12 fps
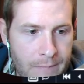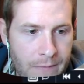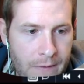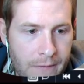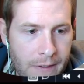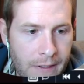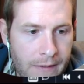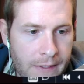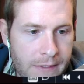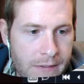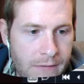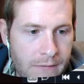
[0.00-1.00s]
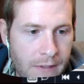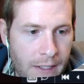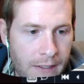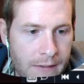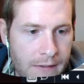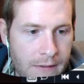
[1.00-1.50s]
Okay, let's do
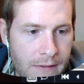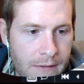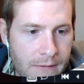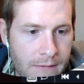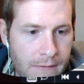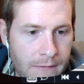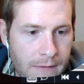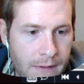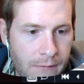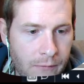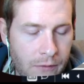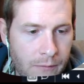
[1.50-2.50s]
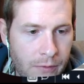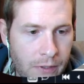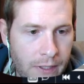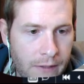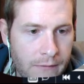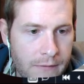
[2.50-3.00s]
that. And we're going to put
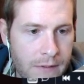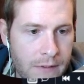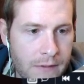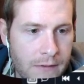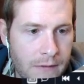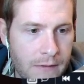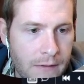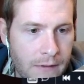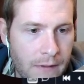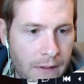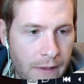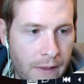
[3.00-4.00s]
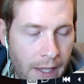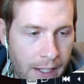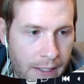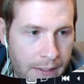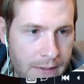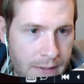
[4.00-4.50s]
out that.